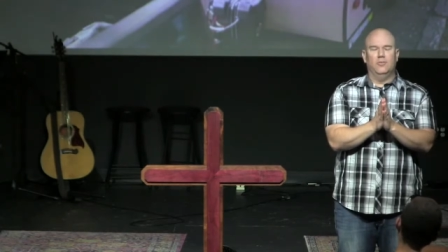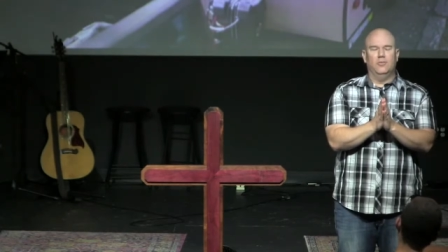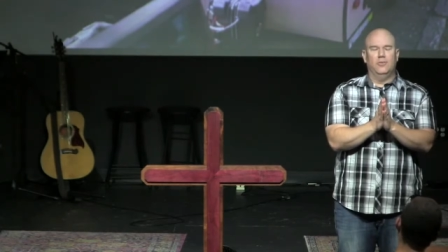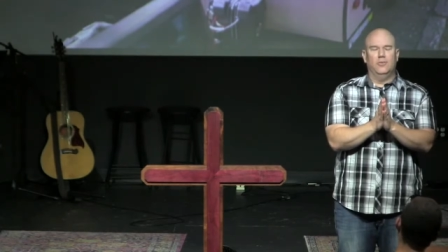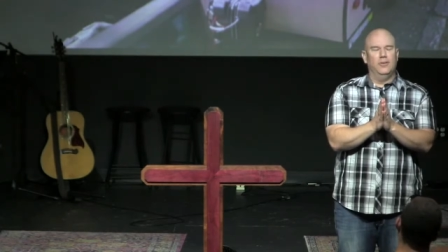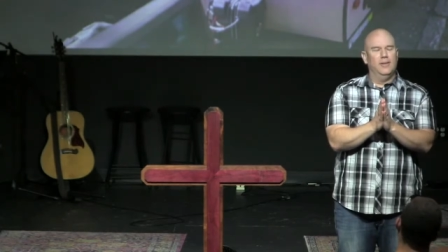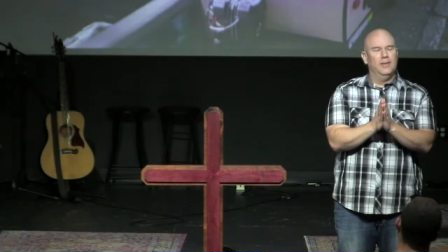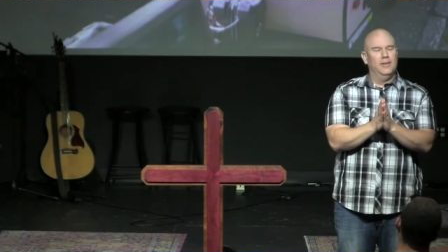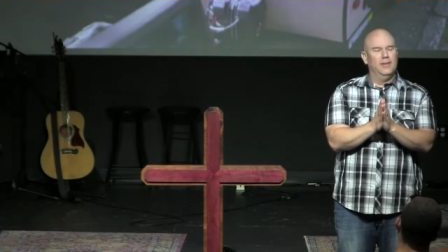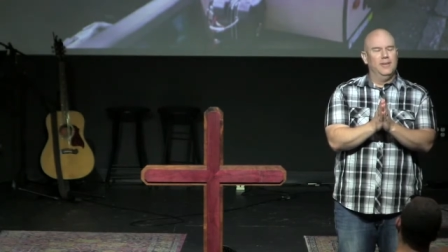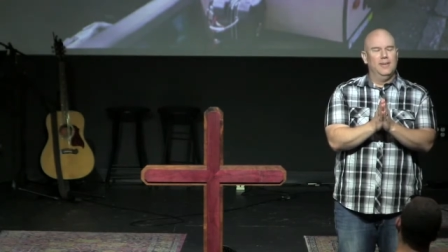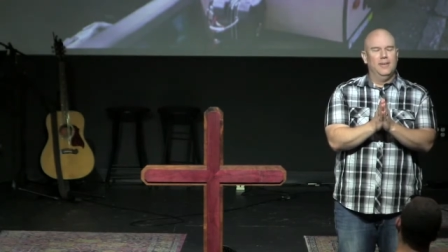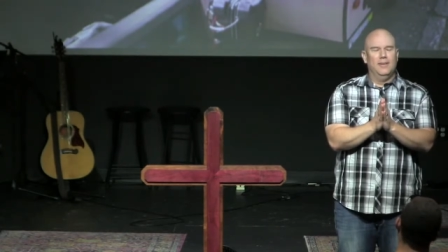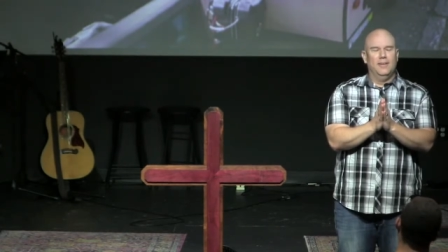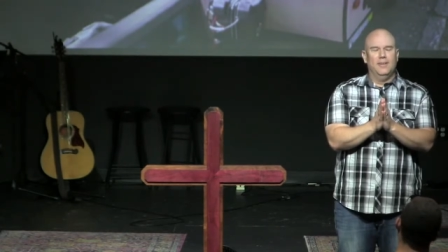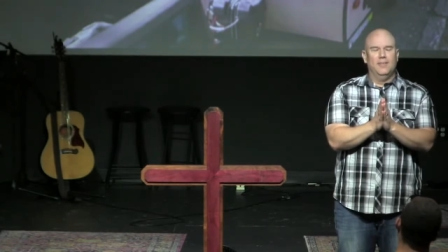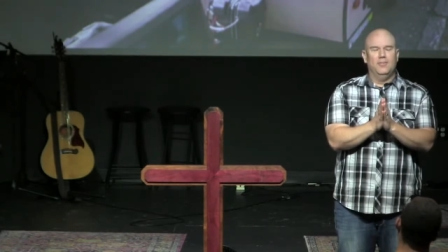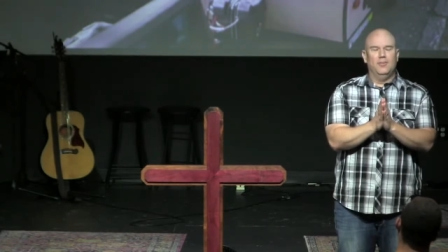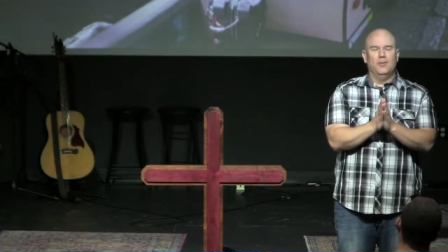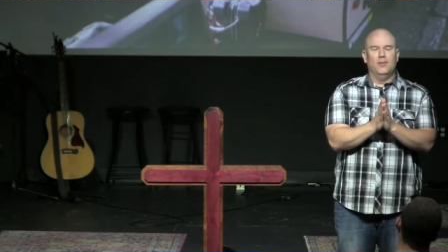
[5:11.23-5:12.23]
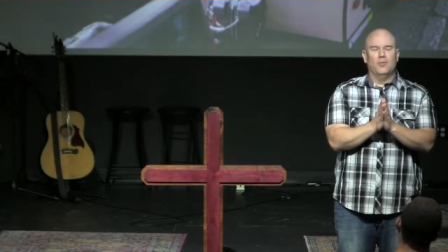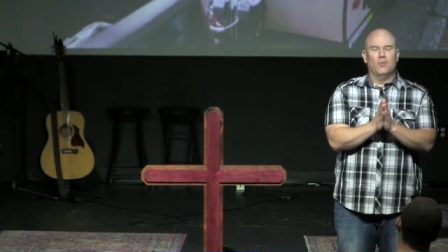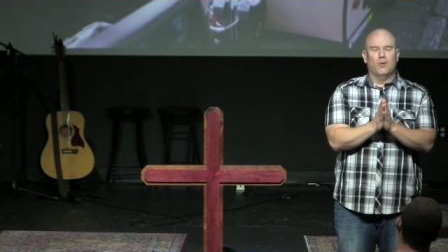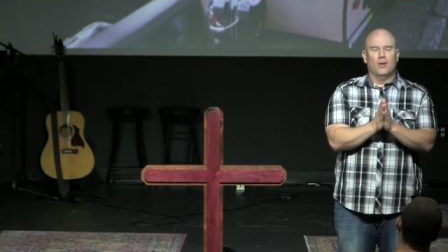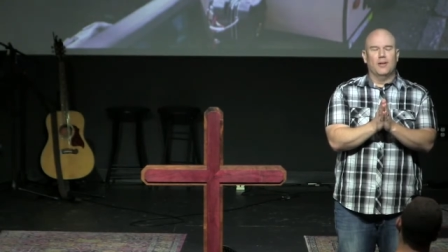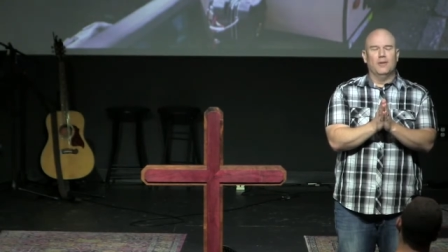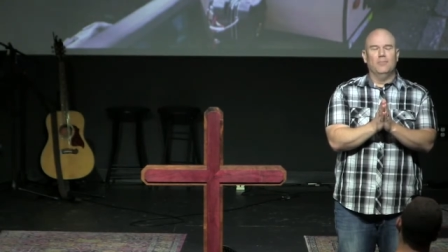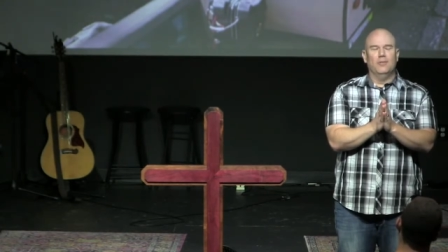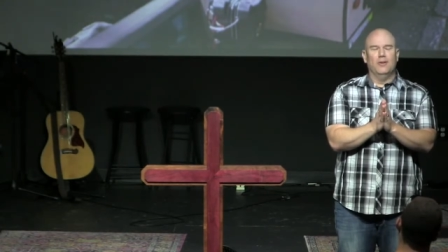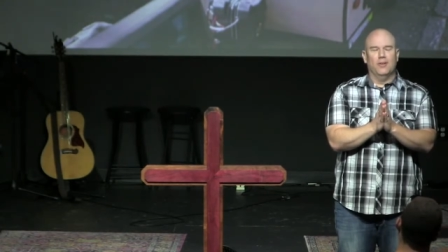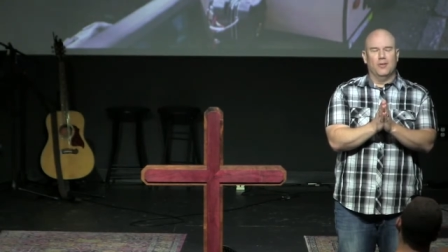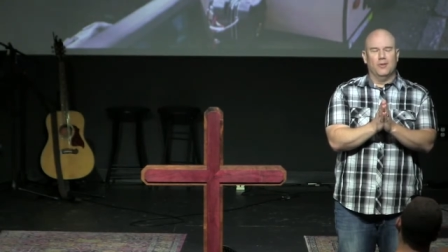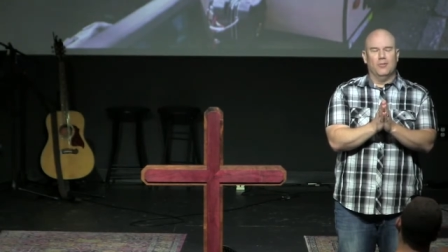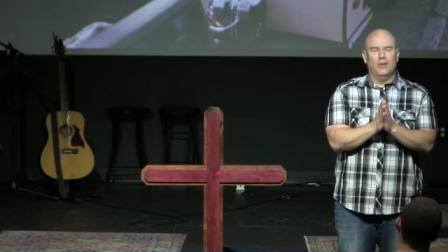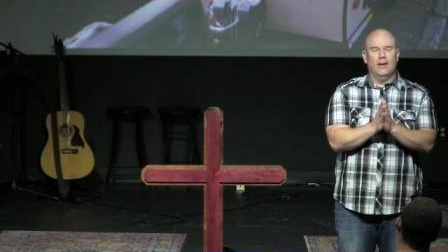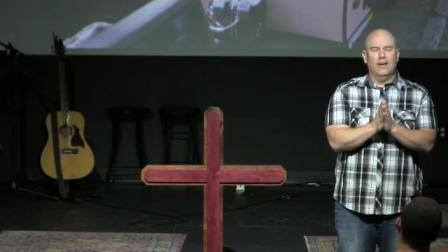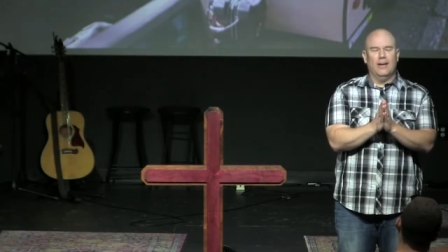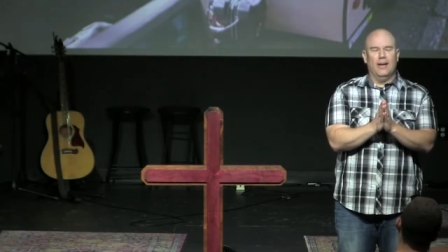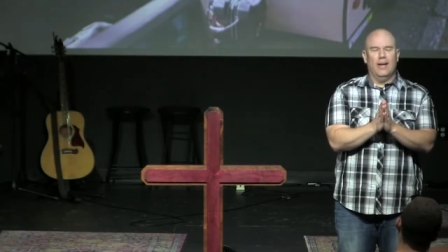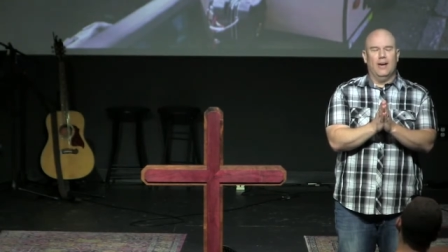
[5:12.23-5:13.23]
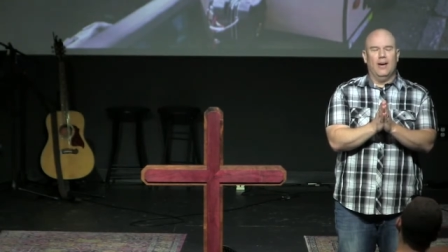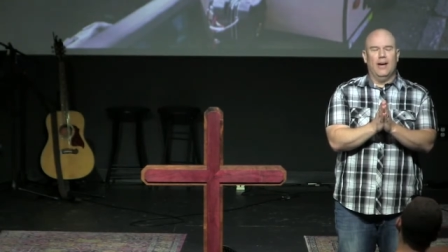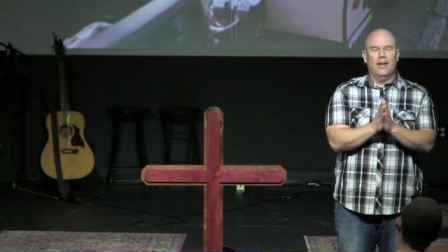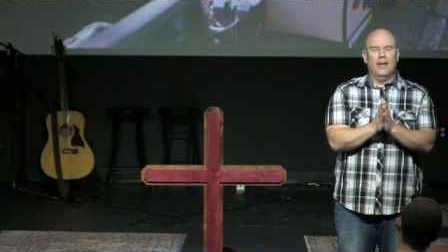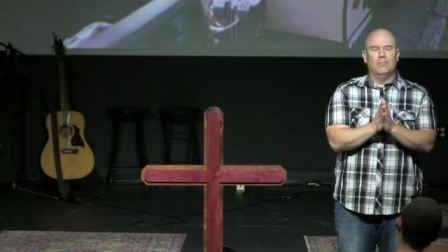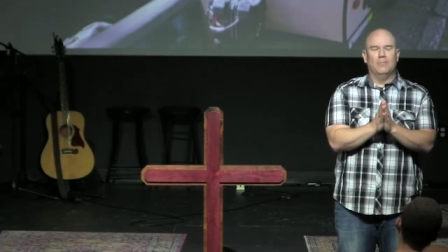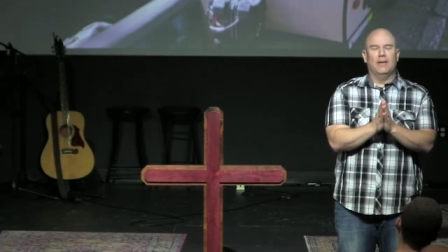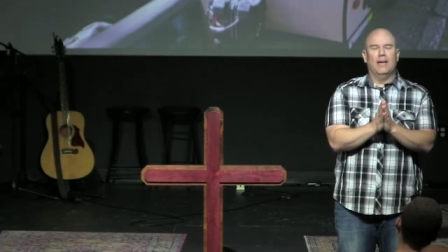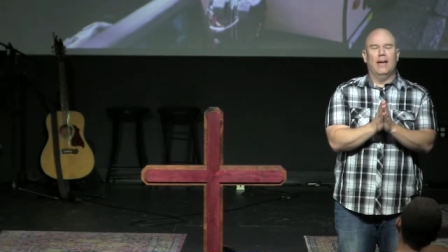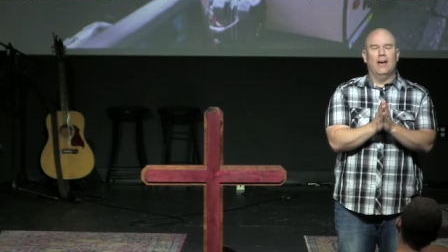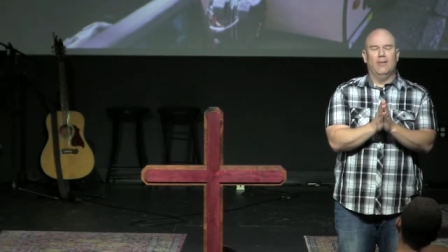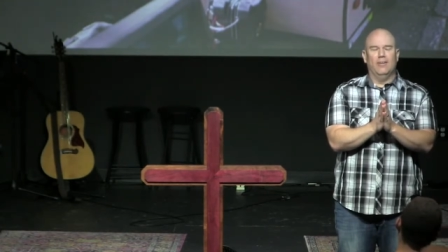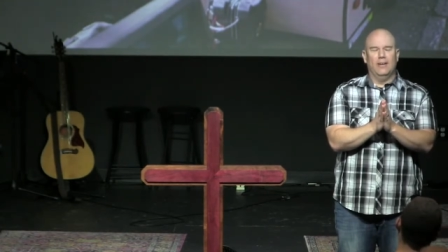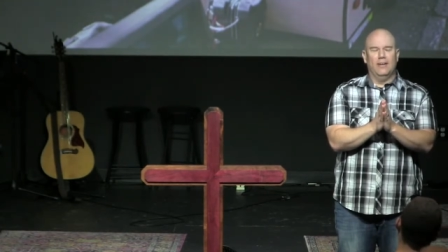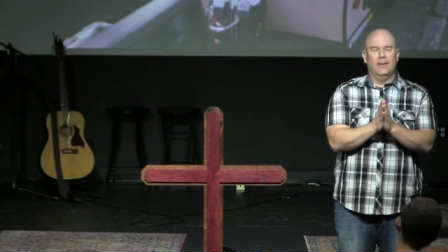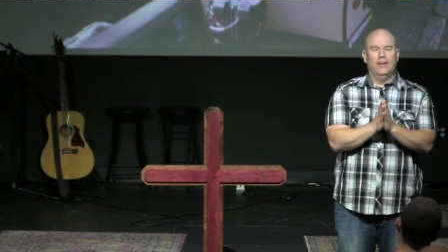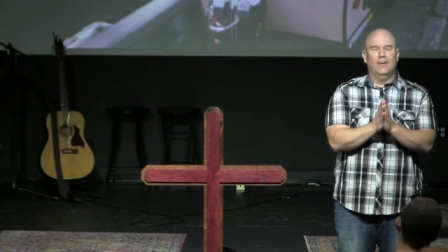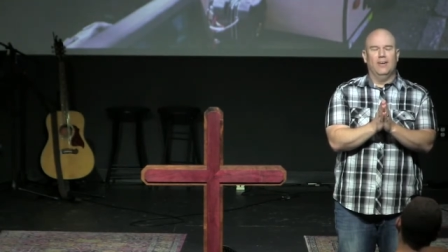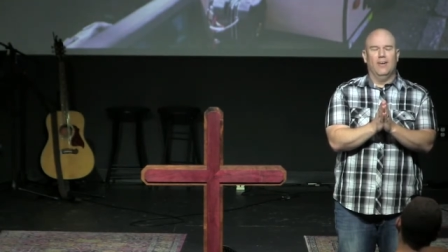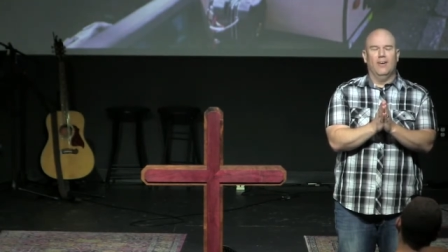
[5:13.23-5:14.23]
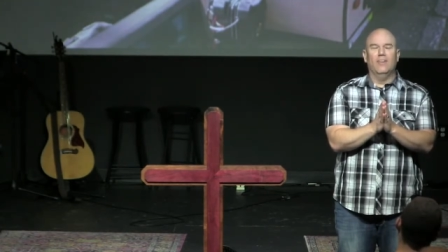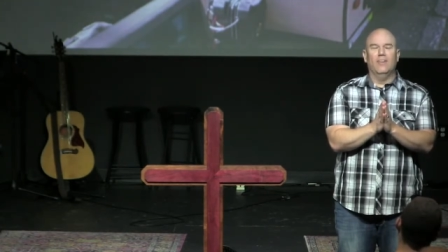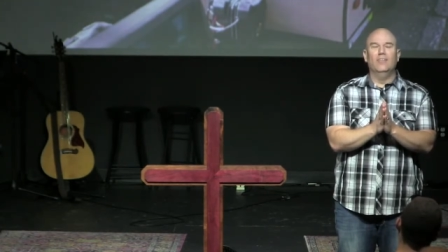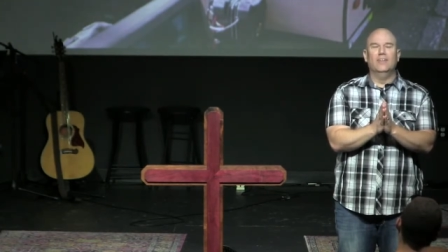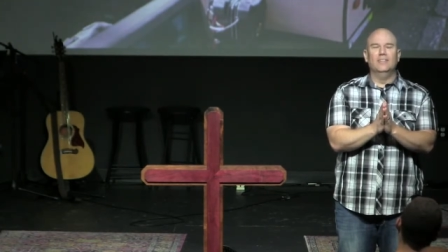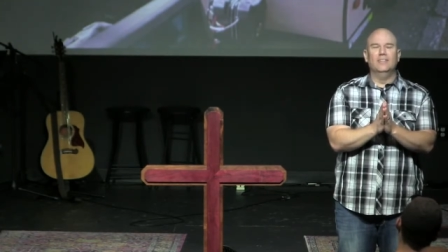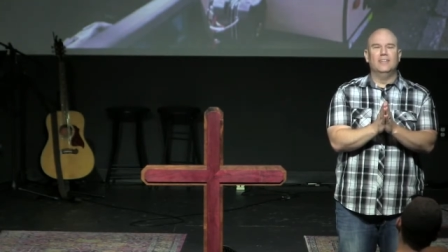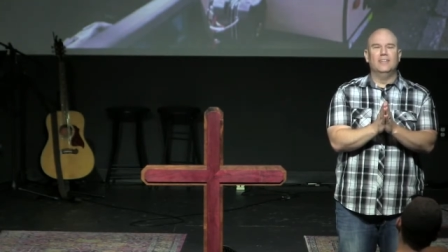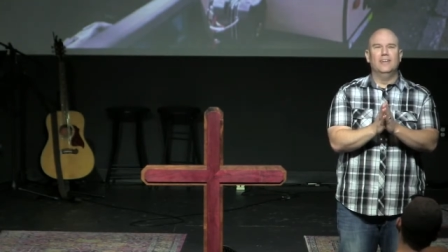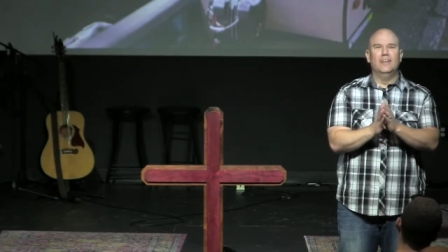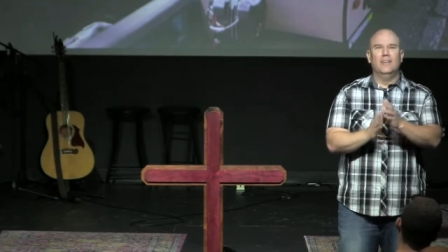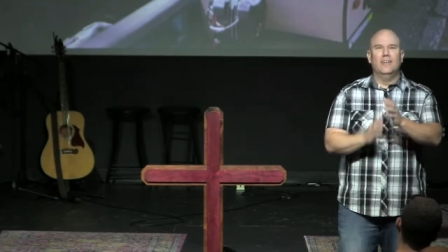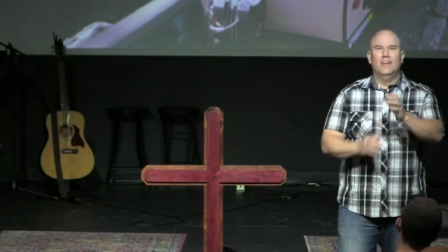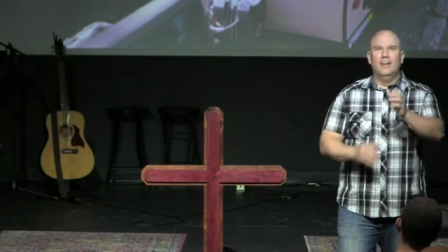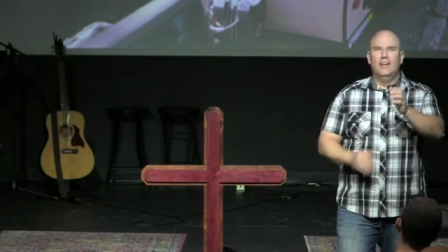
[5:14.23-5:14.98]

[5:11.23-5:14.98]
If you, if you could work a miracle right now, I am counting on this